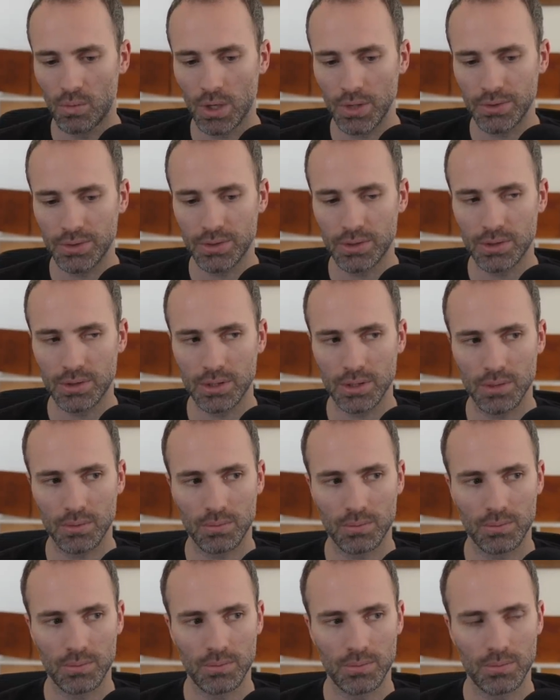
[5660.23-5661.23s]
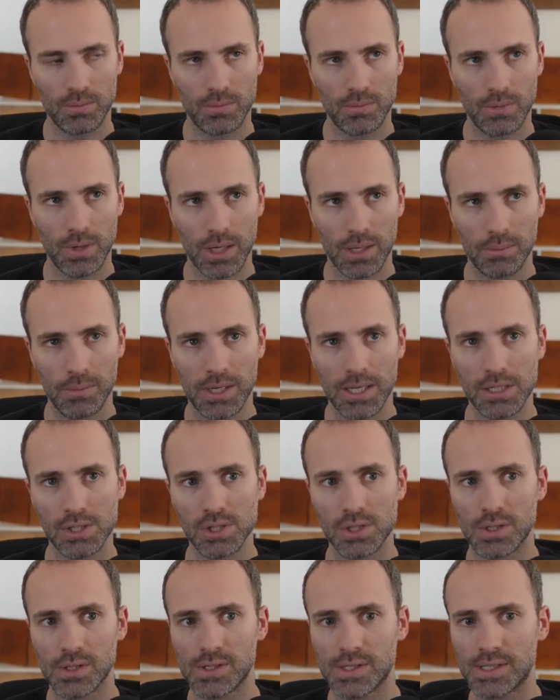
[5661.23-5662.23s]
what the
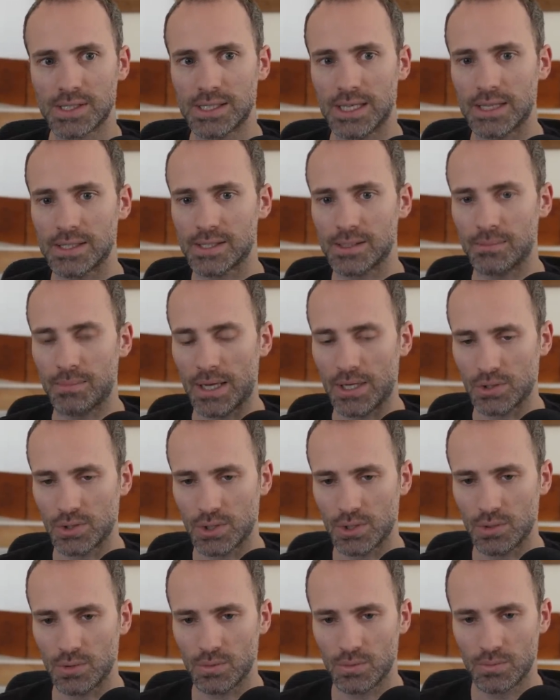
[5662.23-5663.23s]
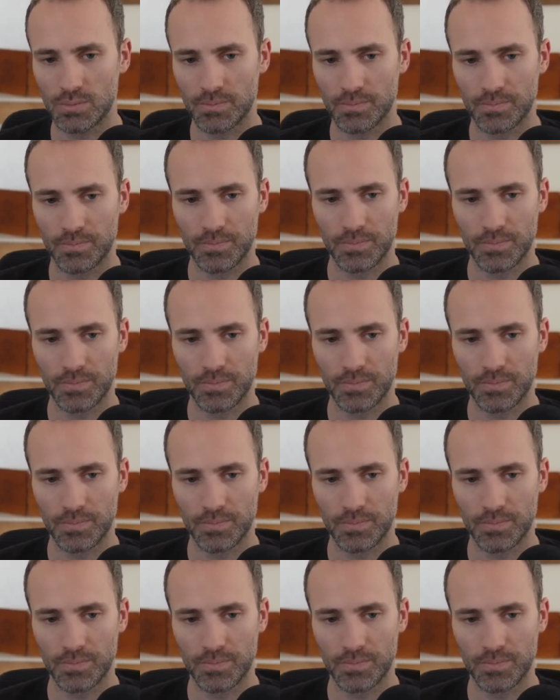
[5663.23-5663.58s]
recommendation says about you.